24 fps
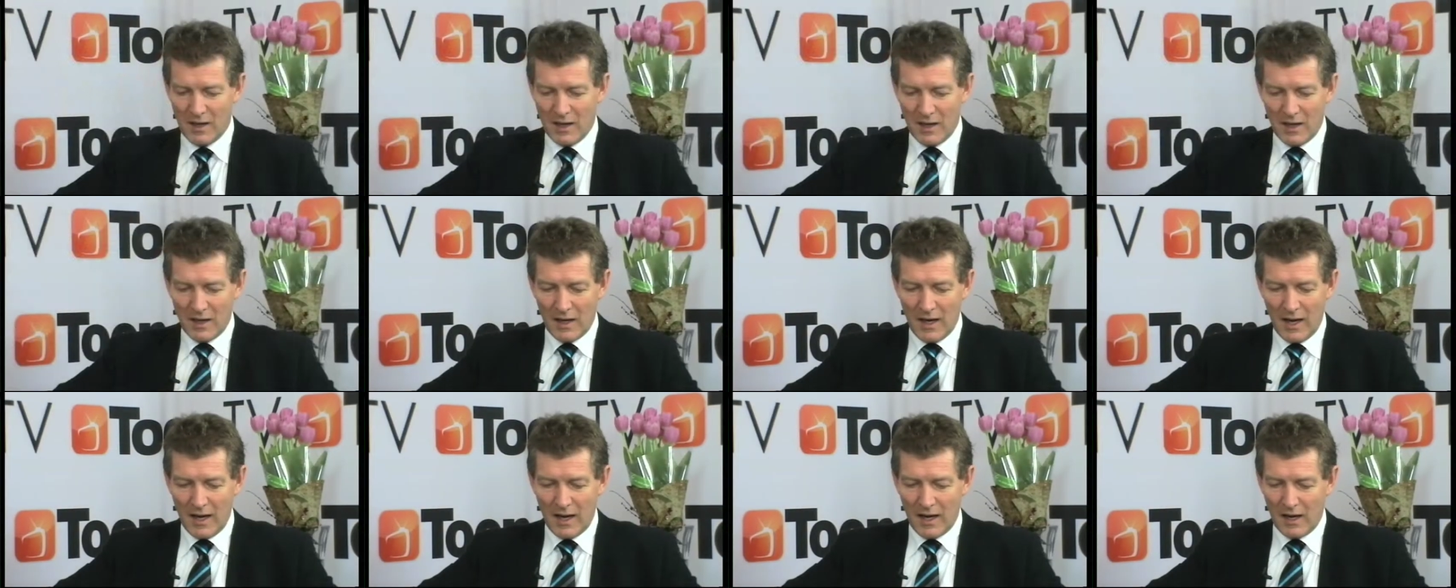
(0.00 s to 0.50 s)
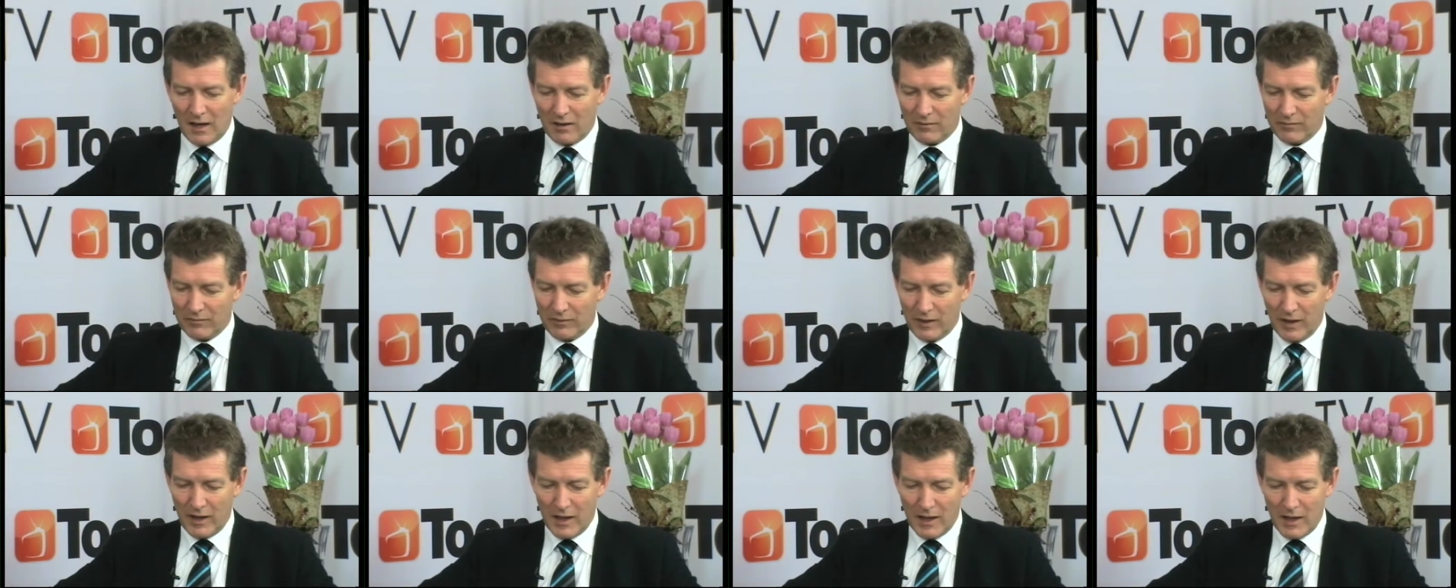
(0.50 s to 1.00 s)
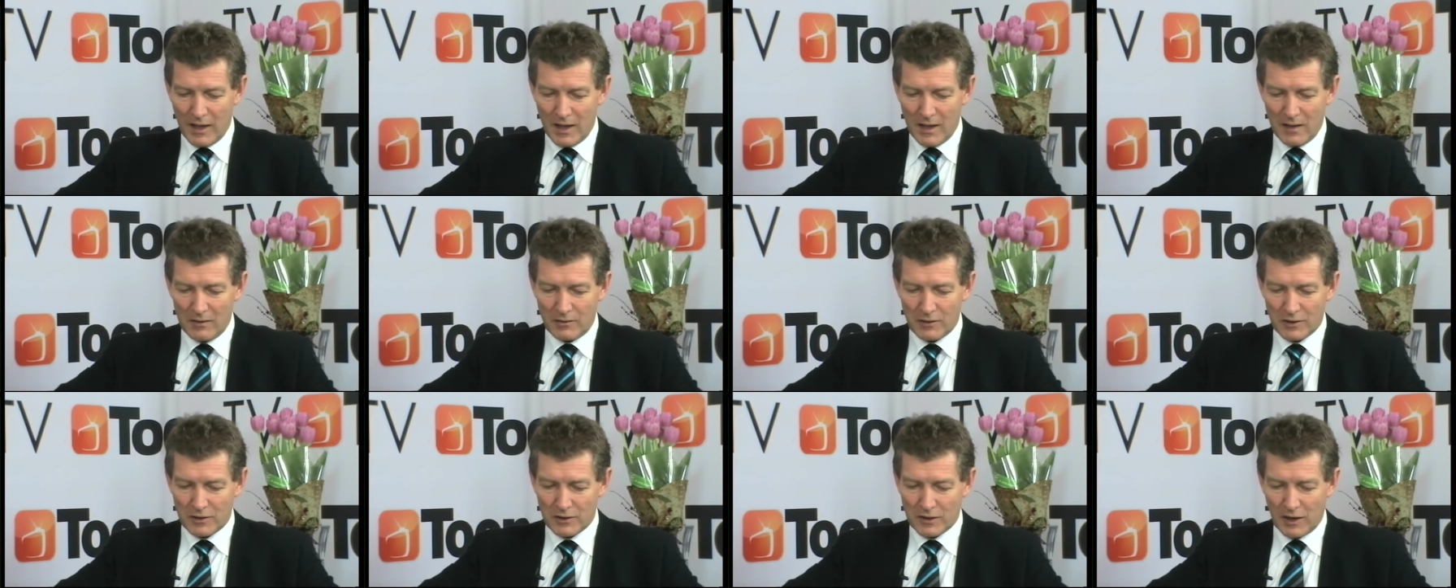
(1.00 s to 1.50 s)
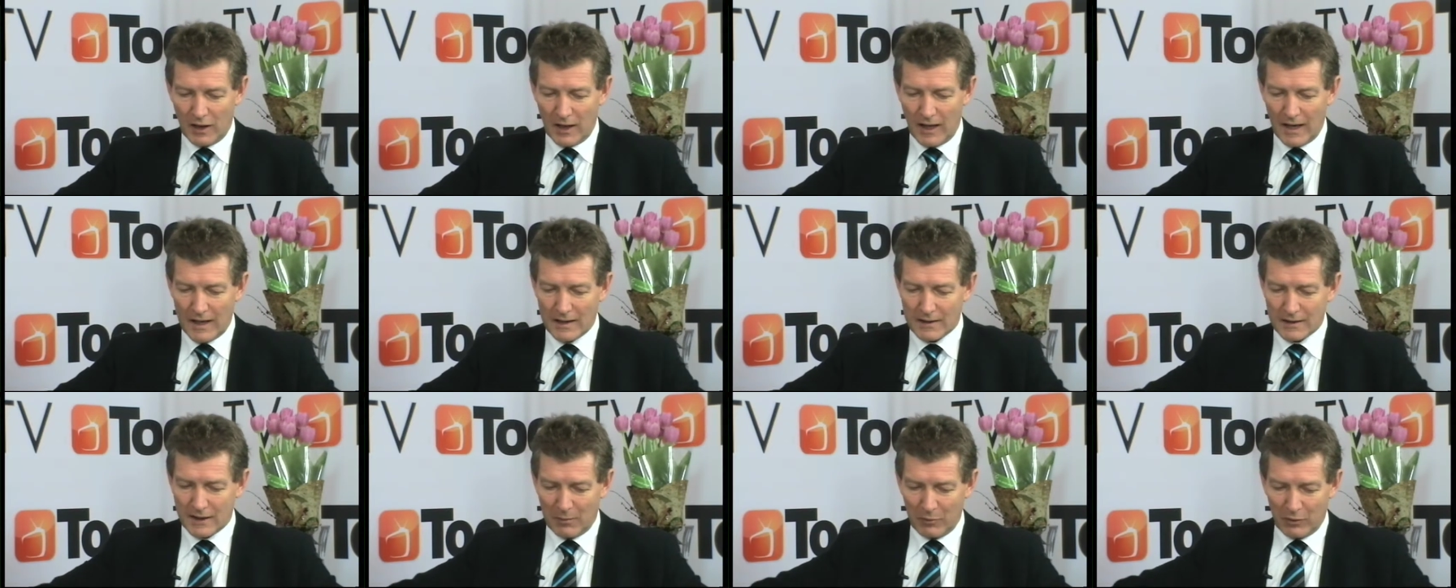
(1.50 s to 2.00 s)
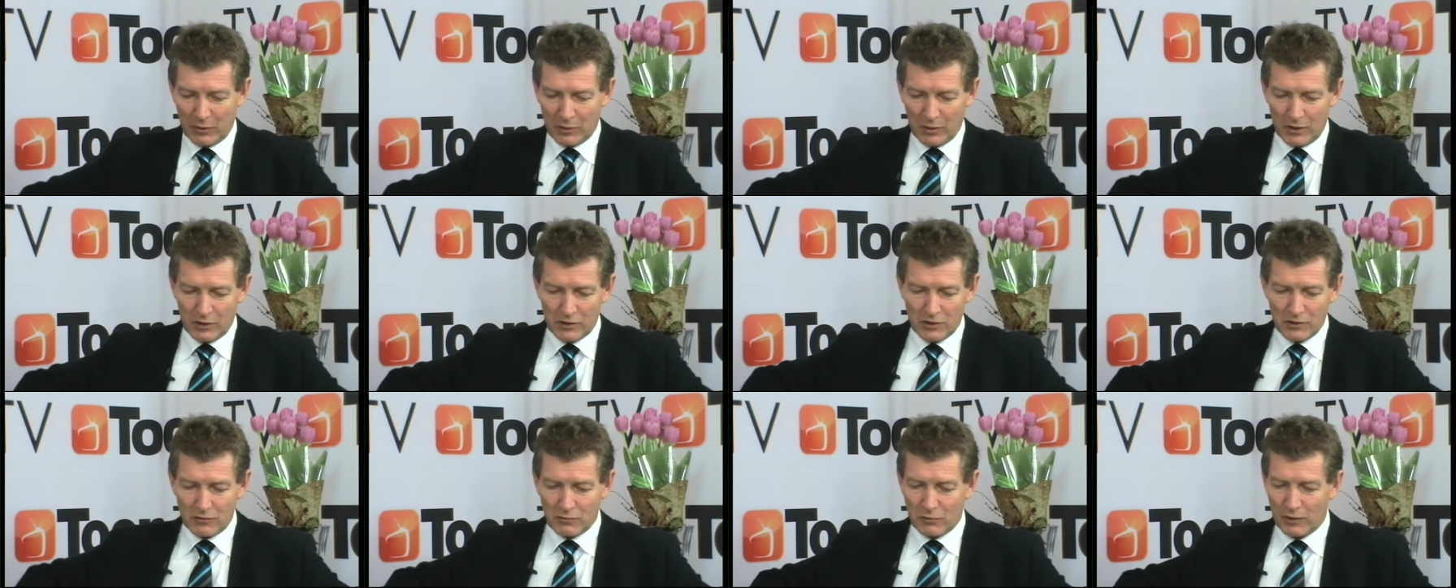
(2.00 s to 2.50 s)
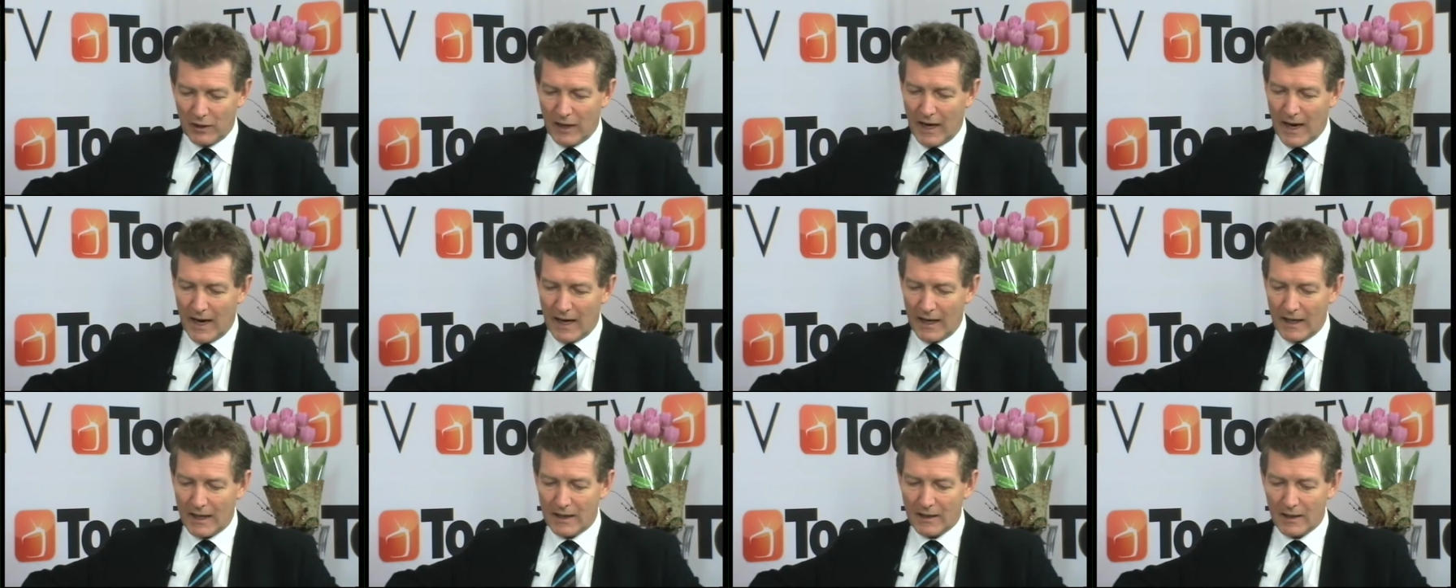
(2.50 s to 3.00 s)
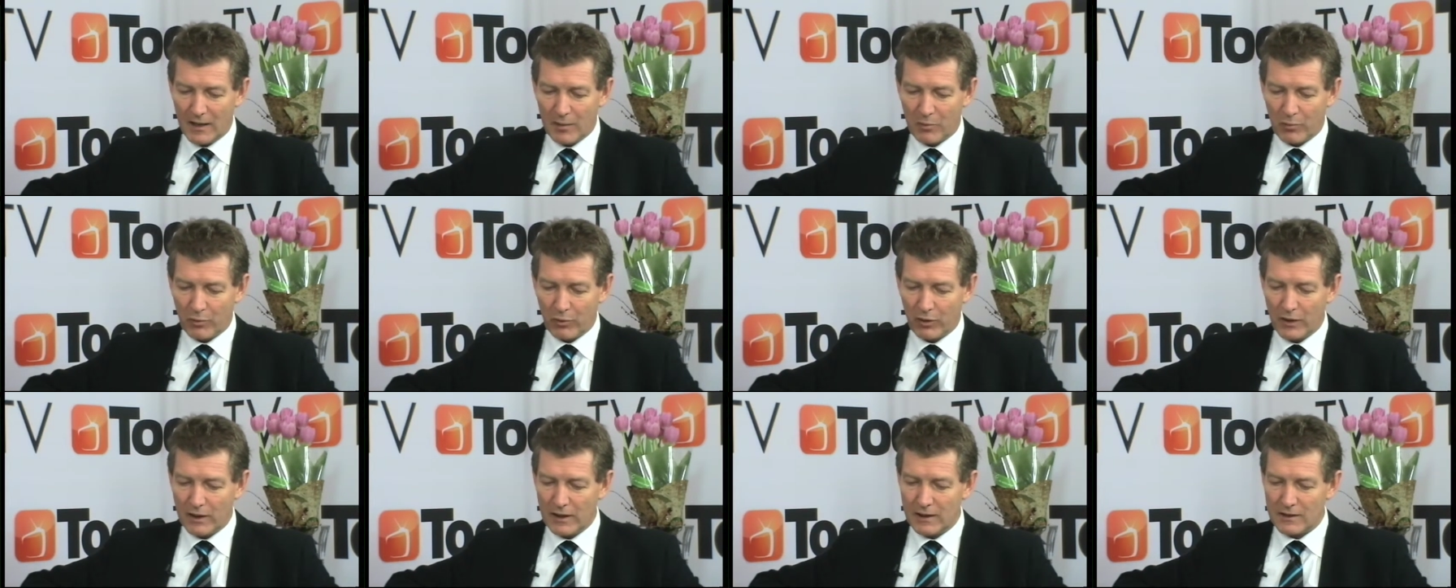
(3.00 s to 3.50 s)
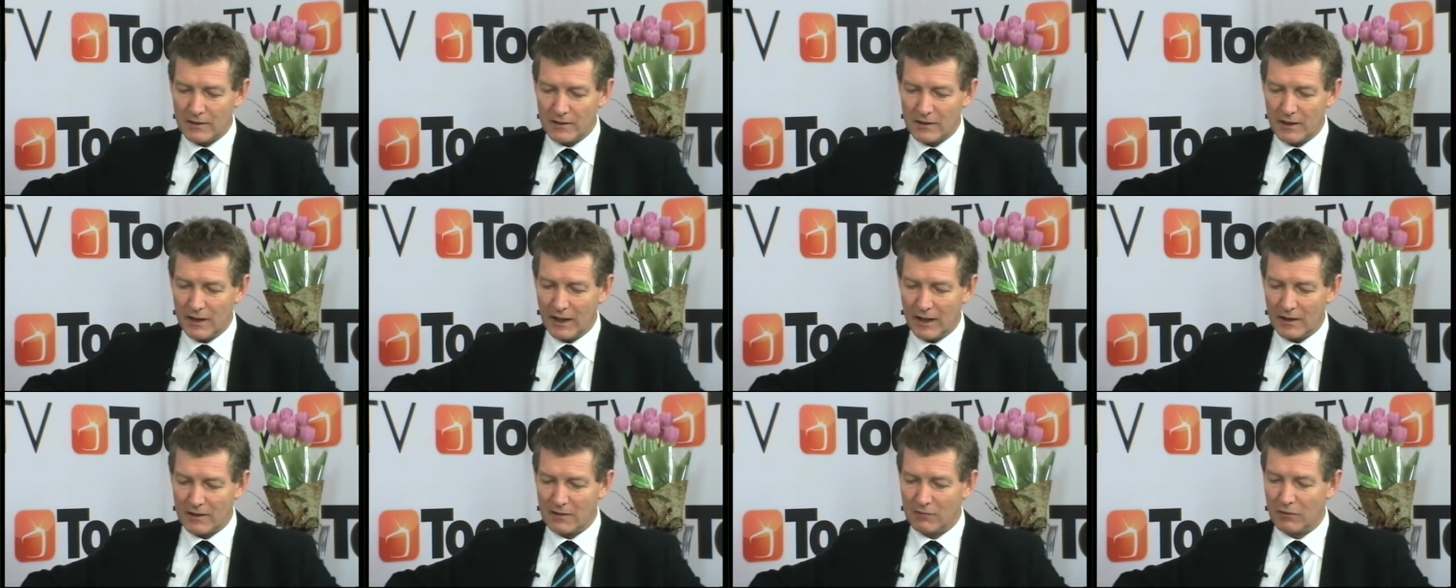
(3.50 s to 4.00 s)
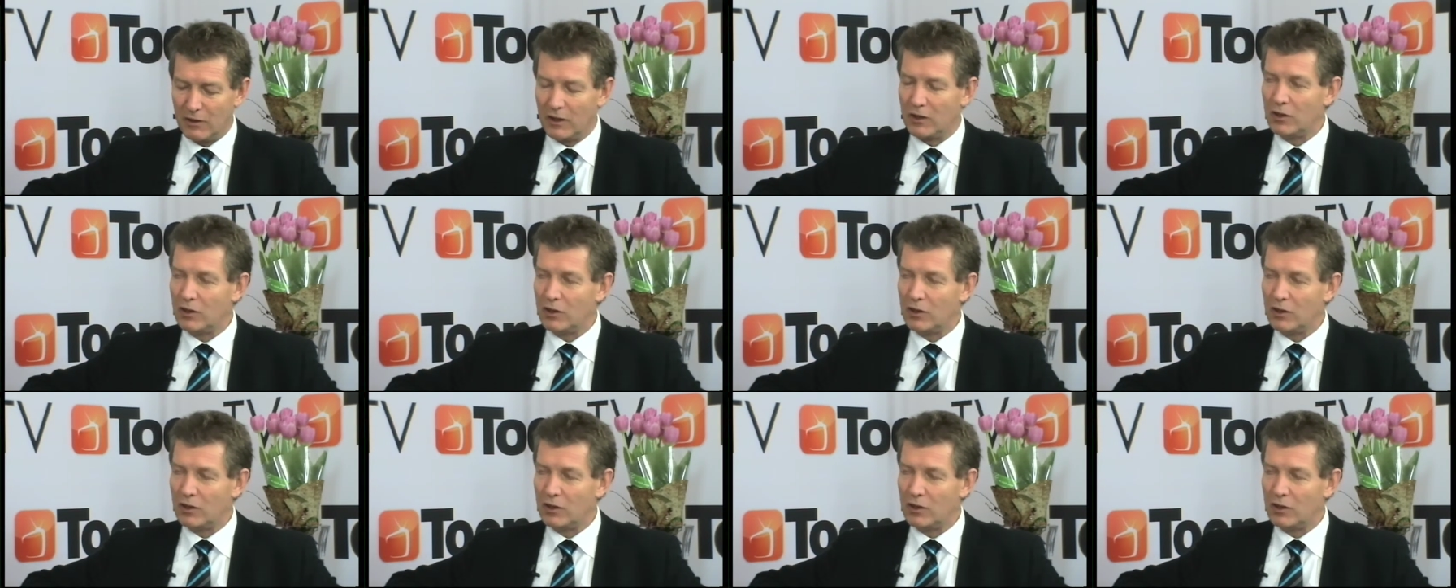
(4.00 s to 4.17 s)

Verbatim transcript: Now, uh, just the last couple of questions regarding the pre-listing activity.